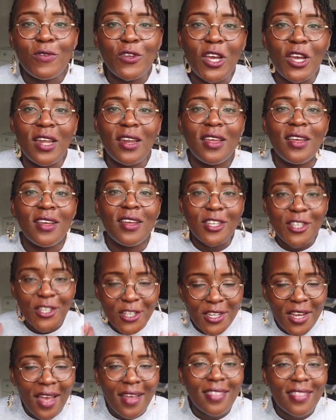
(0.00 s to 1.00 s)
journey,
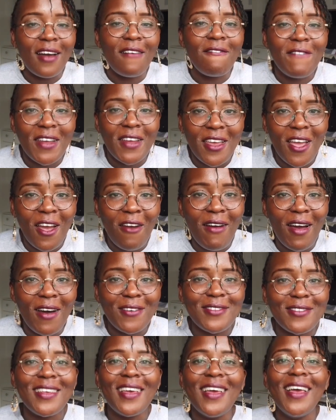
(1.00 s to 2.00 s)
check that video
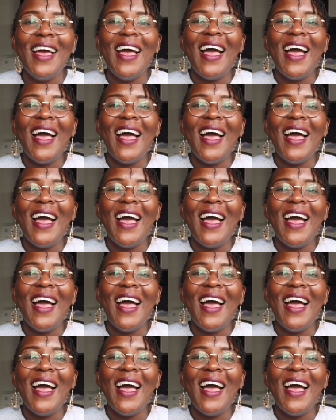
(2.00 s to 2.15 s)
out.